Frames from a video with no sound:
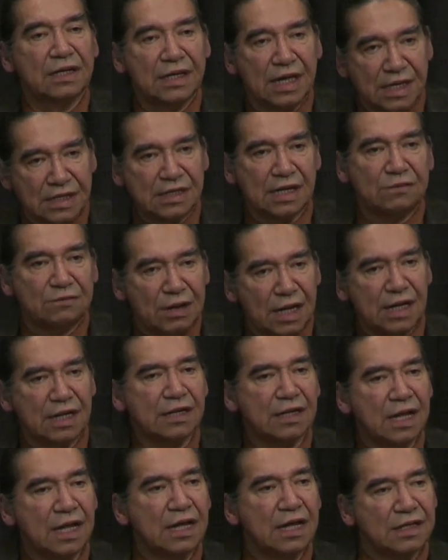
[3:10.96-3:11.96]
They said,
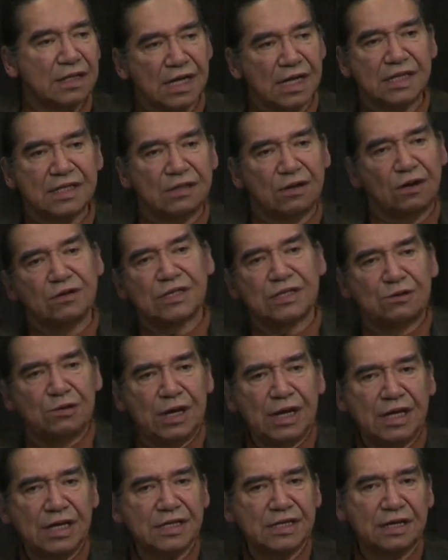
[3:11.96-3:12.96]
well, since those
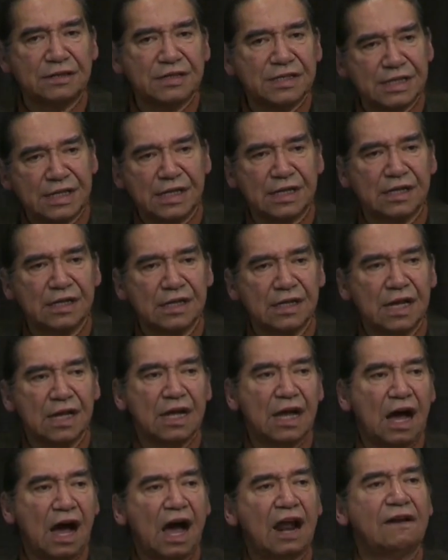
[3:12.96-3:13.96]
treaties are still
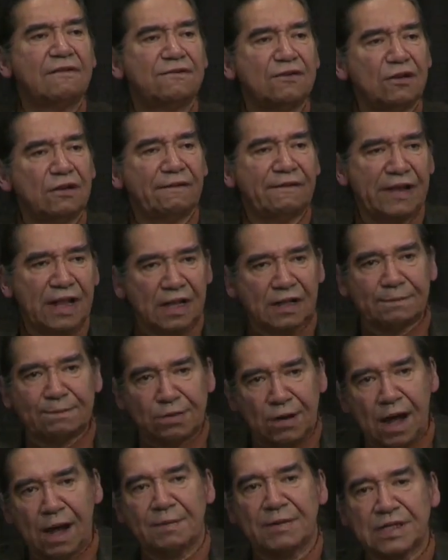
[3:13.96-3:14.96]
unfulfilled
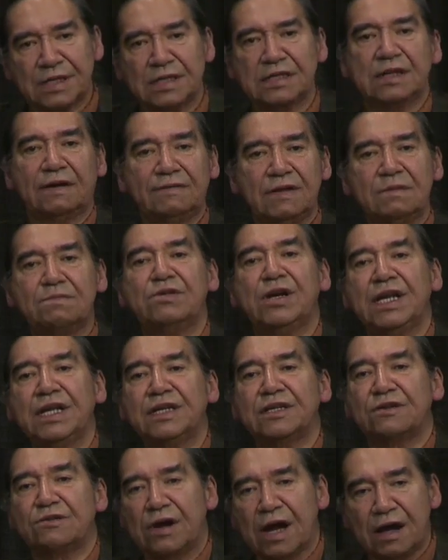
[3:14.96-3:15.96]
promises of the
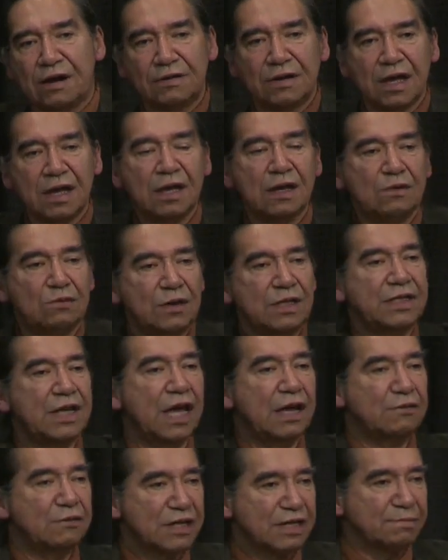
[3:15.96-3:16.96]
British crown, we'll
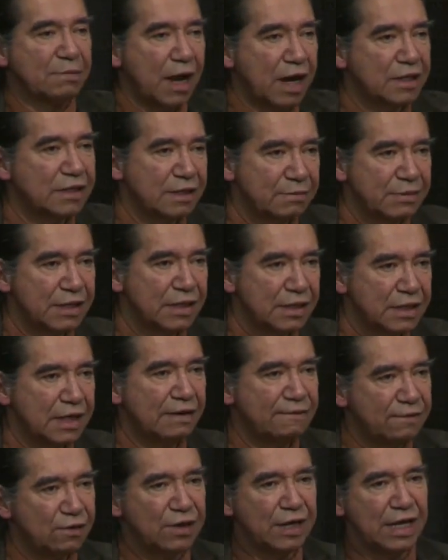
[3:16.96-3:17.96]
take responsibility
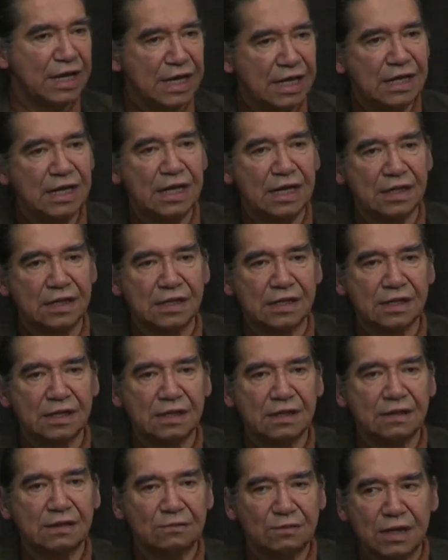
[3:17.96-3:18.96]
for the Indians.
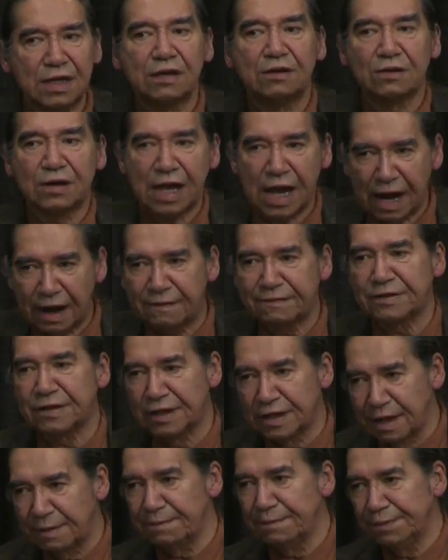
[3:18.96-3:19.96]
We'll look after
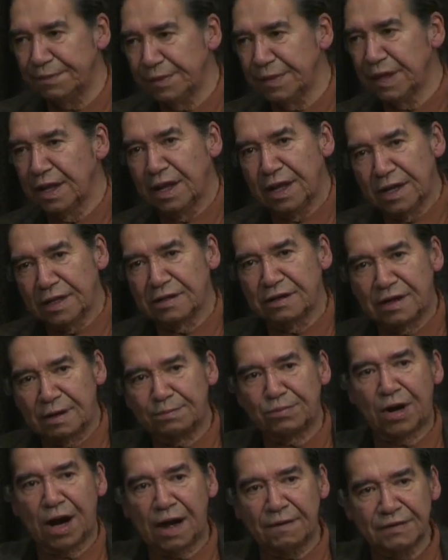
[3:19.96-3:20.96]
them. So the
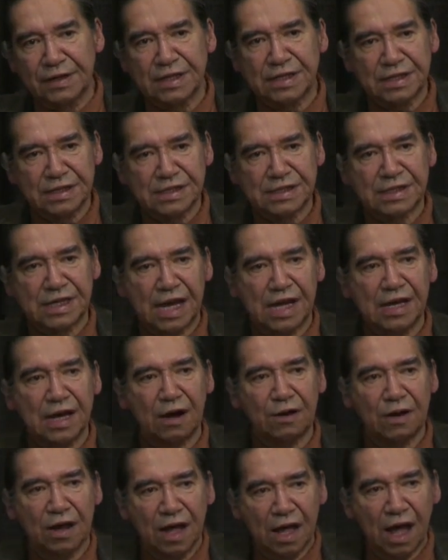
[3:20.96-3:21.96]
provinces stayed
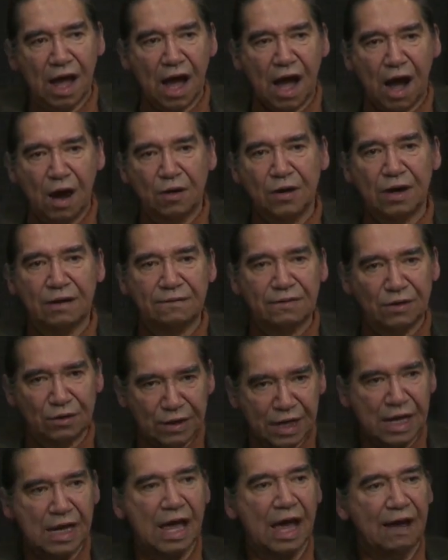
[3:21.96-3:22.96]
out, out of
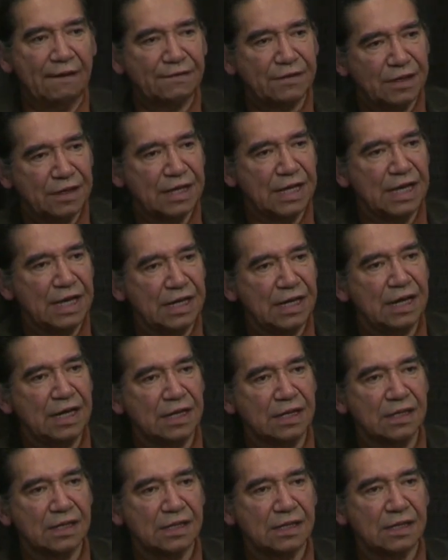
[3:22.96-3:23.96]
looking after the
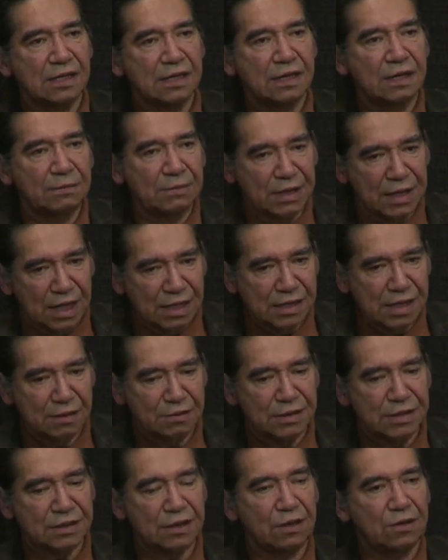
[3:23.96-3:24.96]
Indians because they
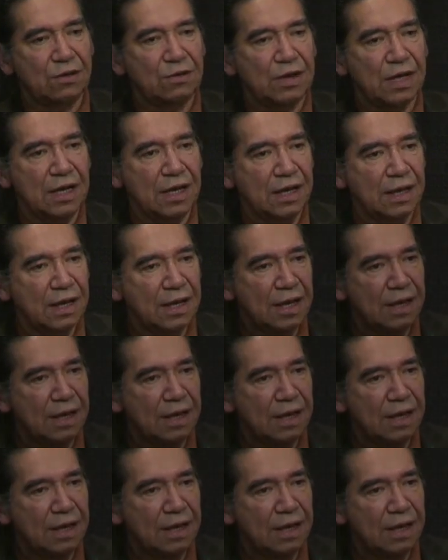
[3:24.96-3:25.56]
were slowly